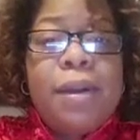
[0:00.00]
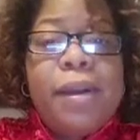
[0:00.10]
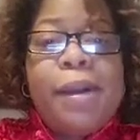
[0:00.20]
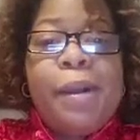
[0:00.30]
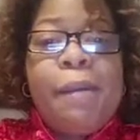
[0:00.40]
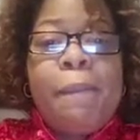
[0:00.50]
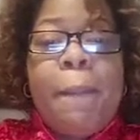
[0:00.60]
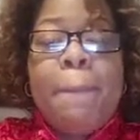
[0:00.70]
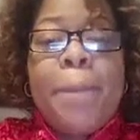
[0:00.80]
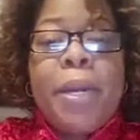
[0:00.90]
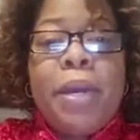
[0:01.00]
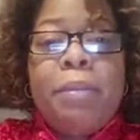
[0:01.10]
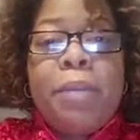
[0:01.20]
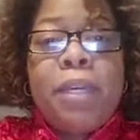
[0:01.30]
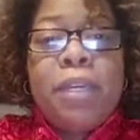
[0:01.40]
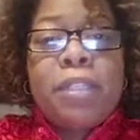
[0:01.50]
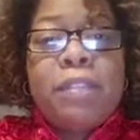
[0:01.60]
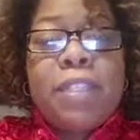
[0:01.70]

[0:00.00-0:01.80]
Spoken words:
But because of the